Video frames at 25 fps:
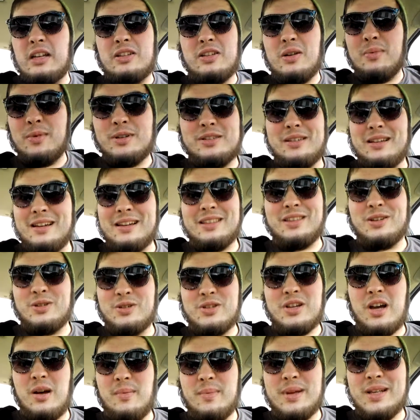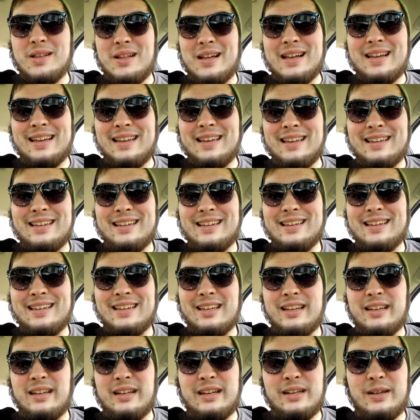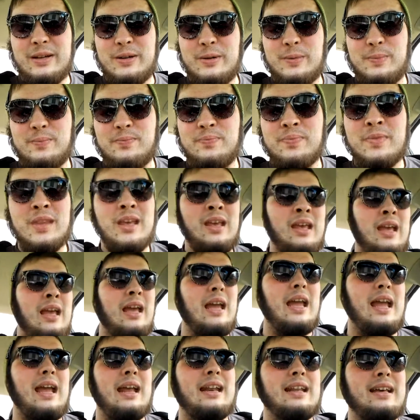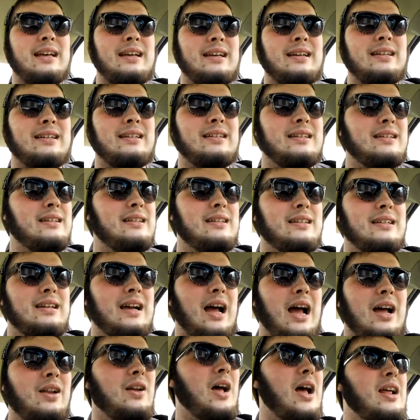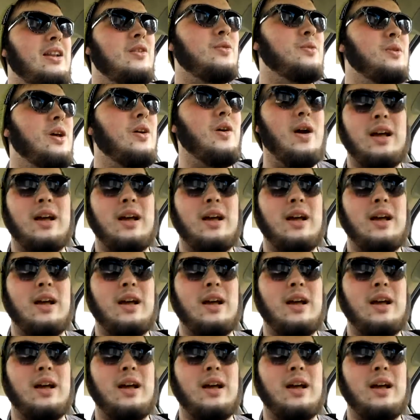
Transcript: almost like they're zombie-like, And, I don't know.